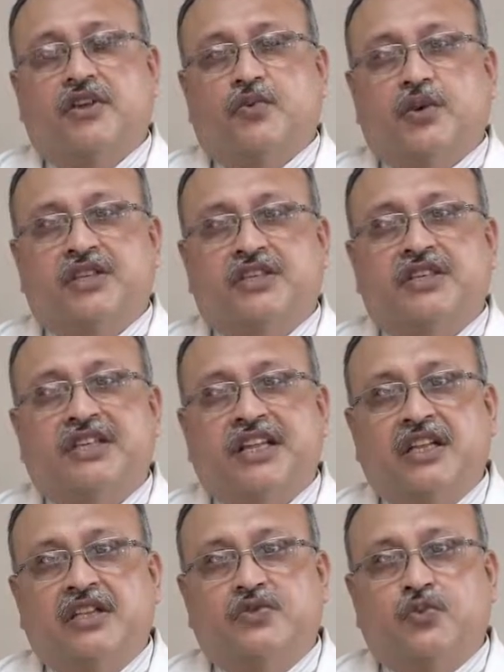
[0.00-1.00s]
which
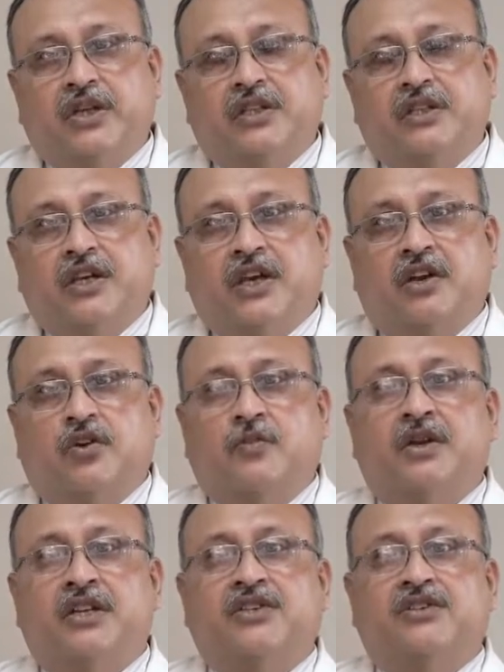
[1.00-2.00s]
deals with
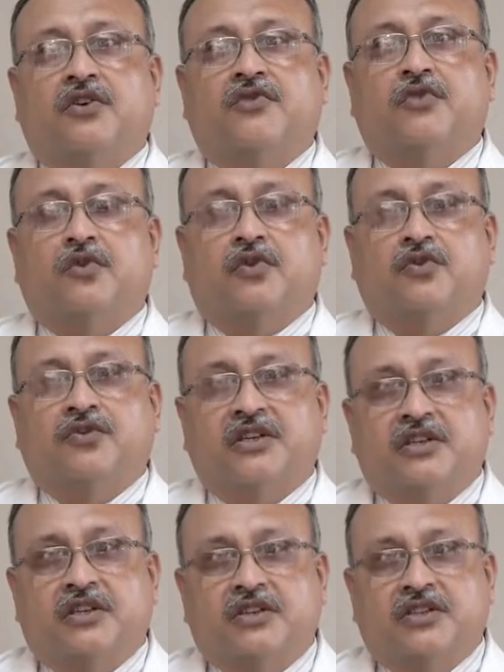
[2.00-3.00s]
anomalies of
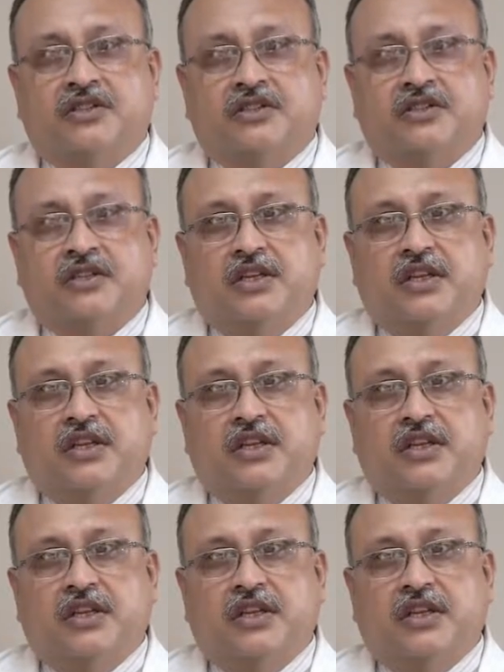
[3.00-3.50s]
orofacial region.